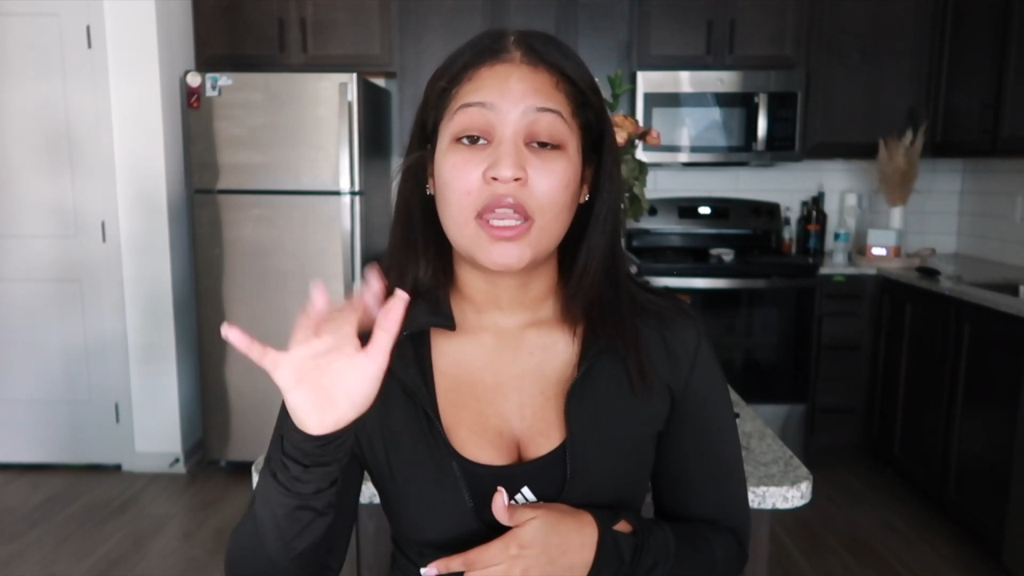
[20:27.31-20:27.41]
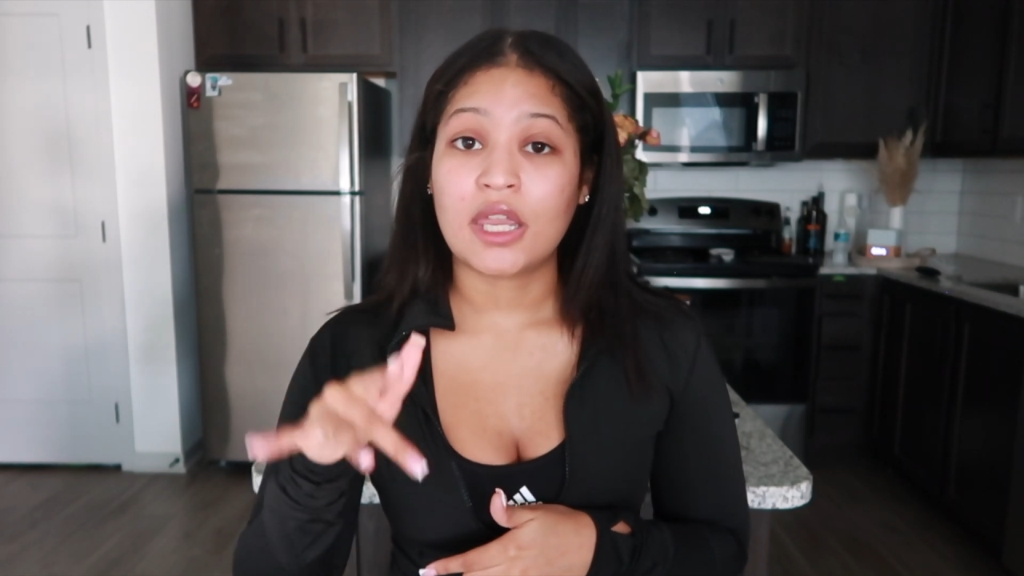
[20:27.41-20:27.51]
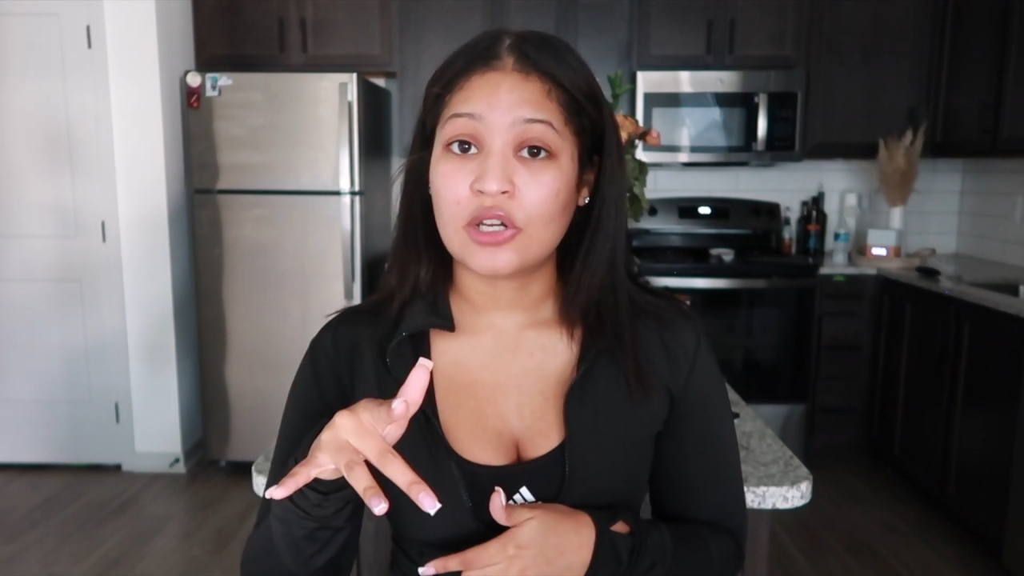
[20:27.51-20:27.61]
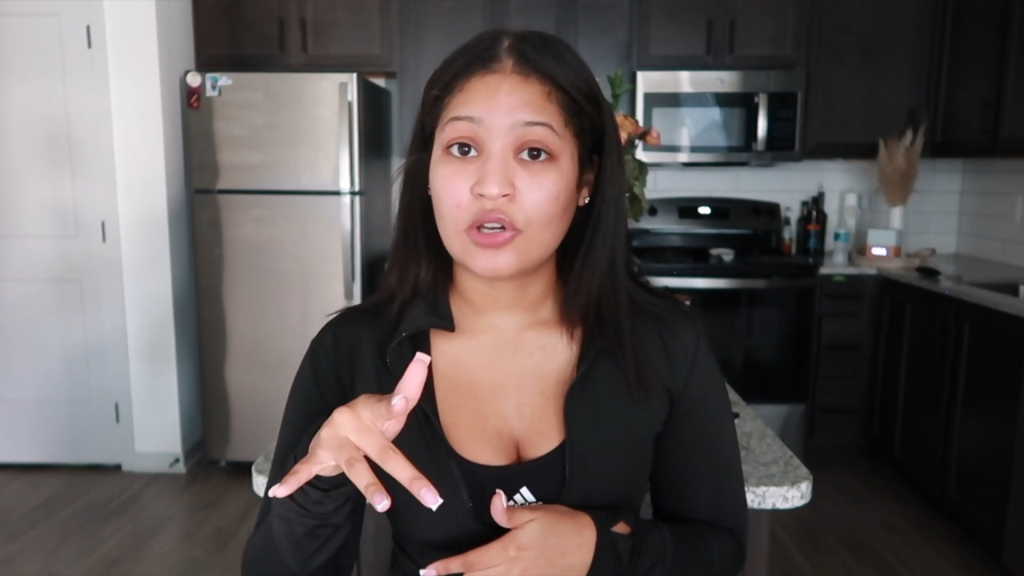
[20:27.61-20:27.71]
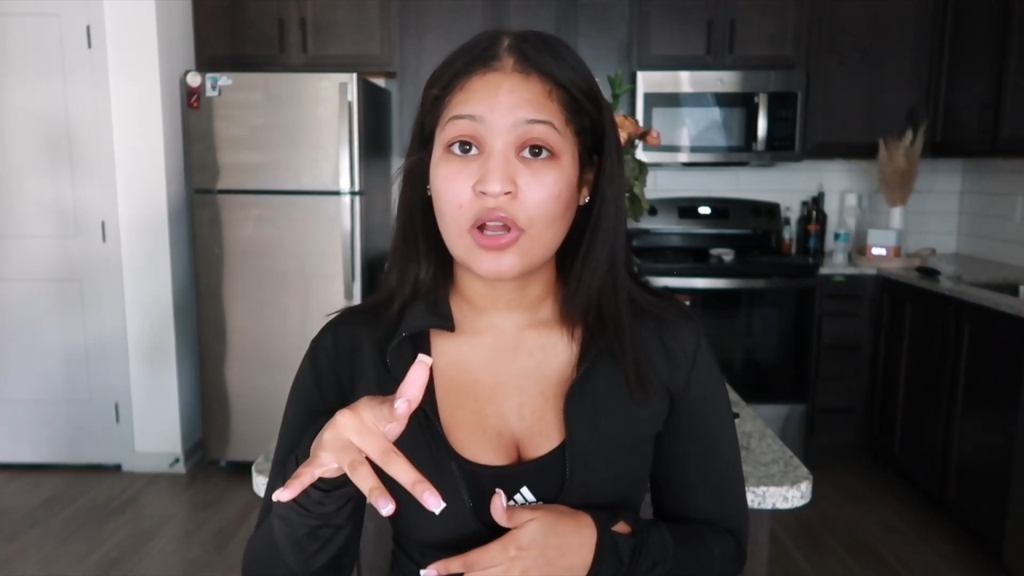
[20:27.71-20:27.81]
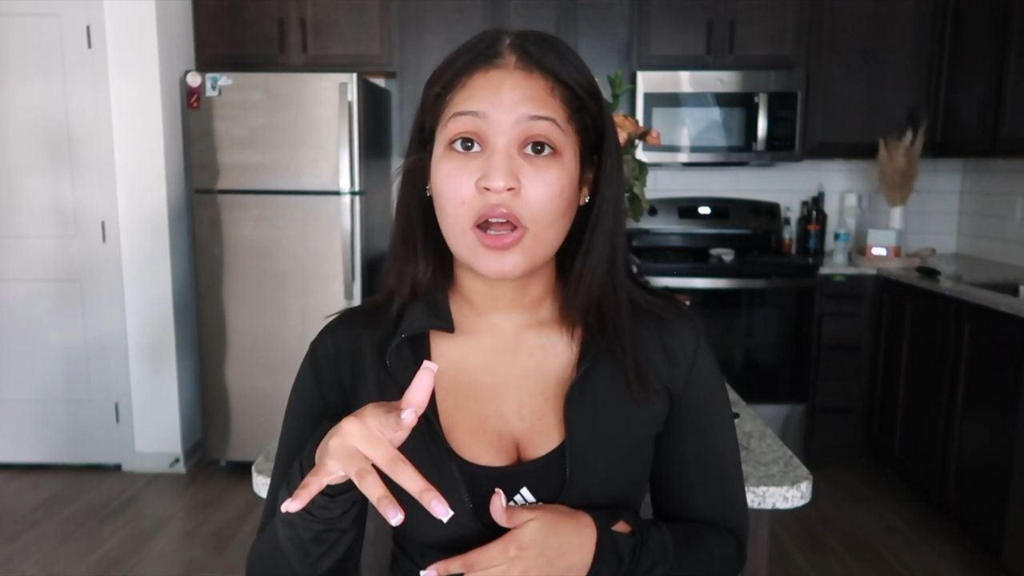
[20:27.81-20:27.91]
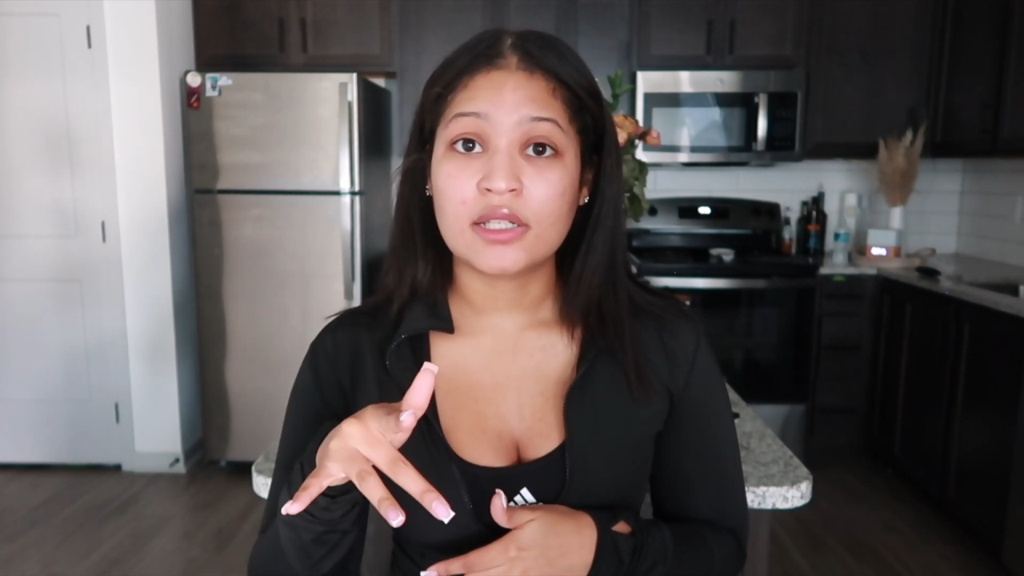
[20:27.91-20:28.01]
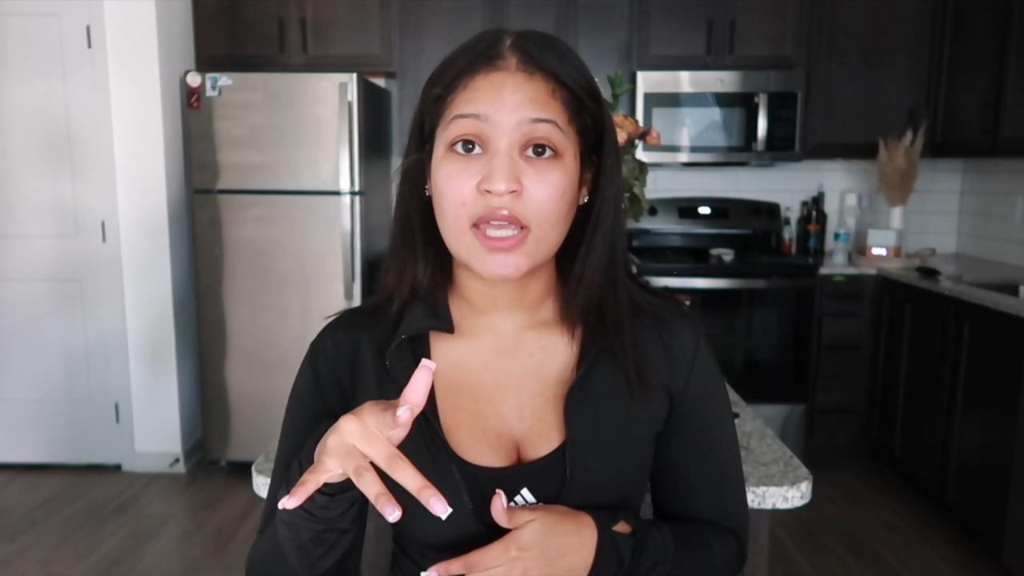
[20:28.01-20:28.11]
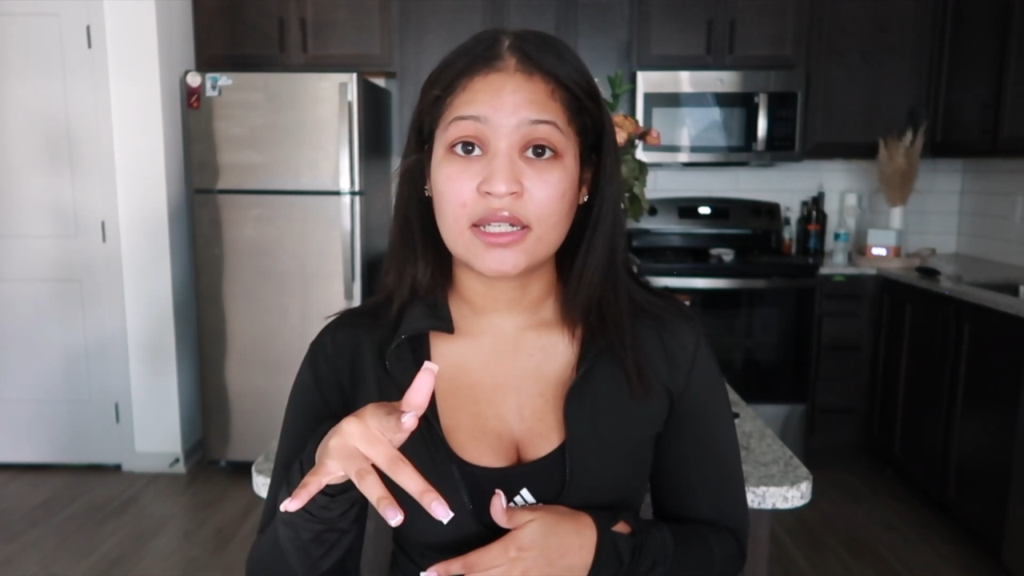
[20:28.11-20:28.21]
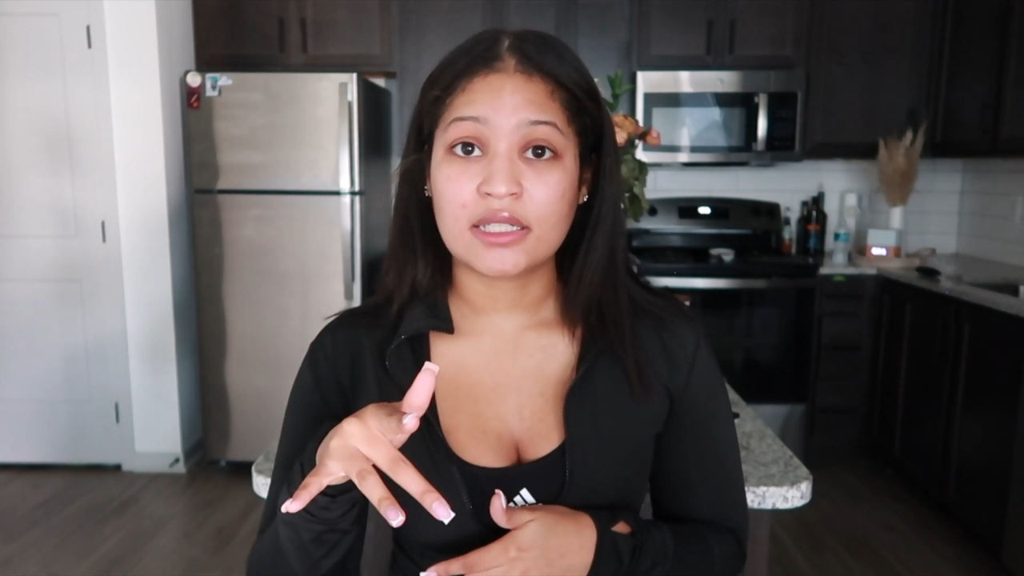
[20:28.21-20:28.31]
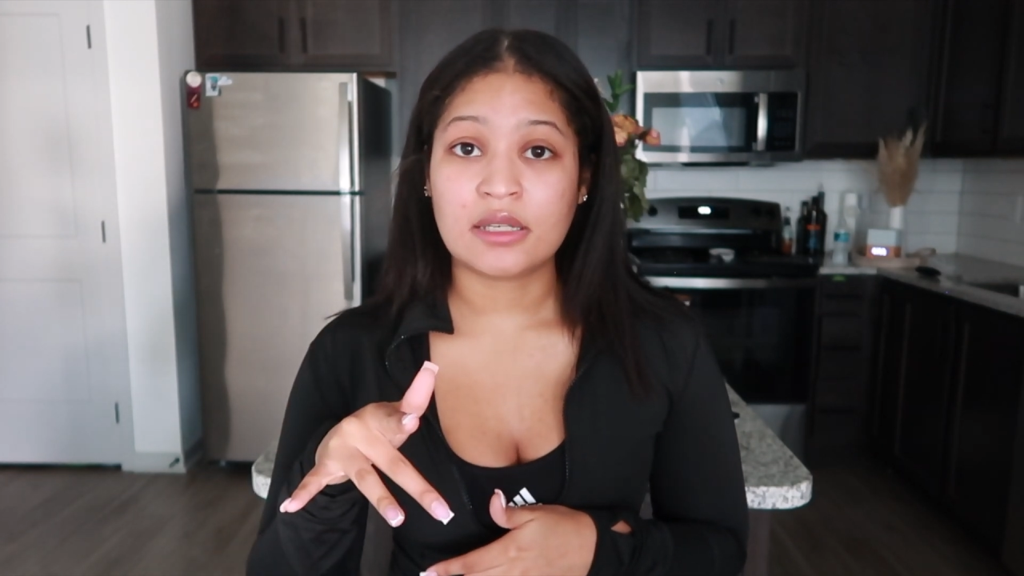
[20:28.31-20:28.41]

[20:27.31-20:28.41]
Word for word: and her contact